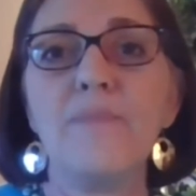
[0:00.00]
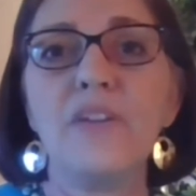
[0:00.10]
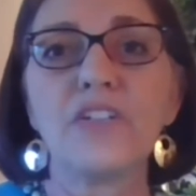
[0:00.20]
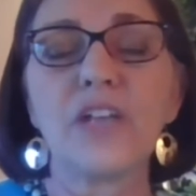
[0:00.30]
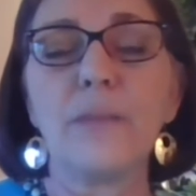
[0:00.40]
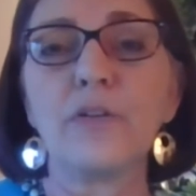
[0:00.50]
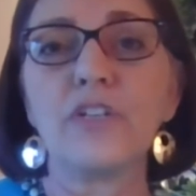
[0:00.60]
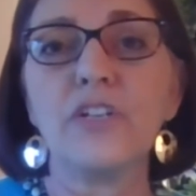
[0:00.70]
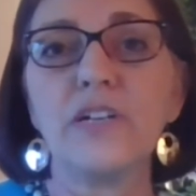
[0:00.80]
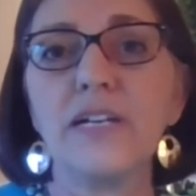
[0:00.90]
There's
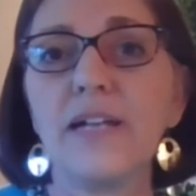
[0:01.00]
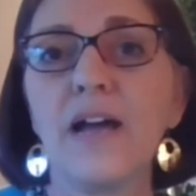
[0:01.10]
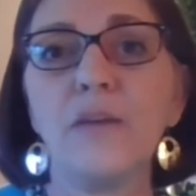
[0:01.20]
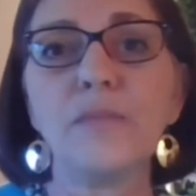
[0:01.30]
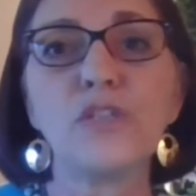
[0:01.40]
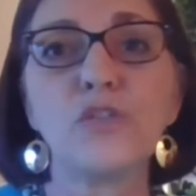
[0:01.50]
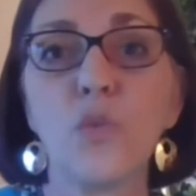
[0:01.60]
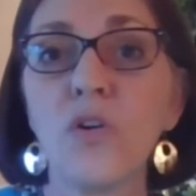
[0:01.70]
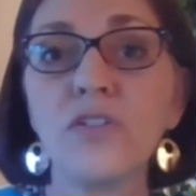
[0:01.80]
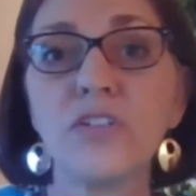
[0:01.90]
opportunity to help
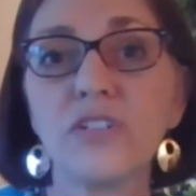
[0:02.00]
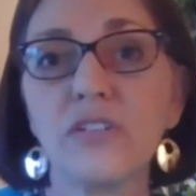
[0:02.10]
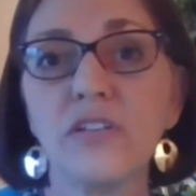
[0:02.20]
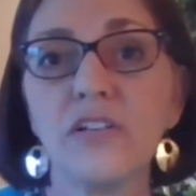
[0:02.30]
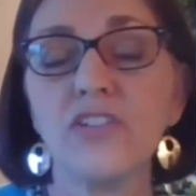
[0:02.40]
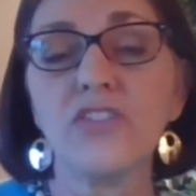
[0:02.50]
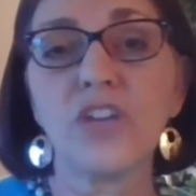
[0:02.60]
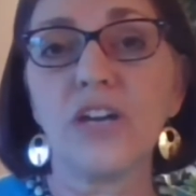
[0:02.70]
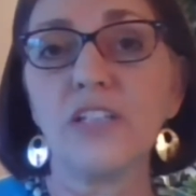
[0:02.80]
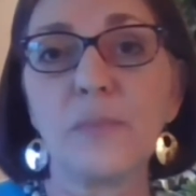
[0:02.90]
sort the
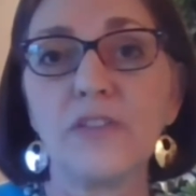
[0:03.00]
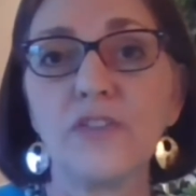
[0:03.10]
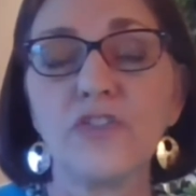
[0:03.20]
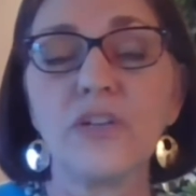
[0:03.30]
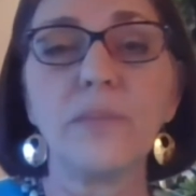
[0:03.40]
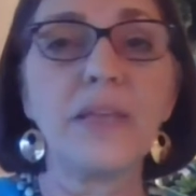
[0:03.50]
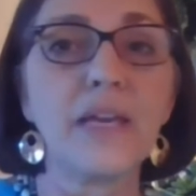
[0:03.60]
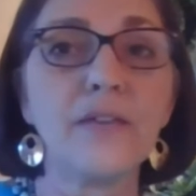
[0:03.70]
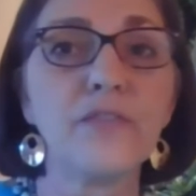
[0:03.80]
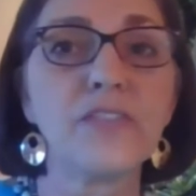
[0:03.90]
child sponsorship
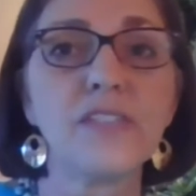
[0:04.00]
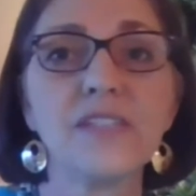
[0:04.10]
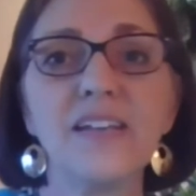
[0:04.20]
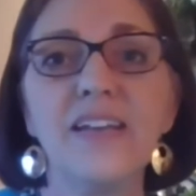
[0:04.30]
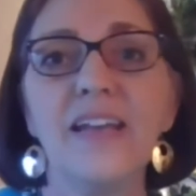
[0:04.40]
gifts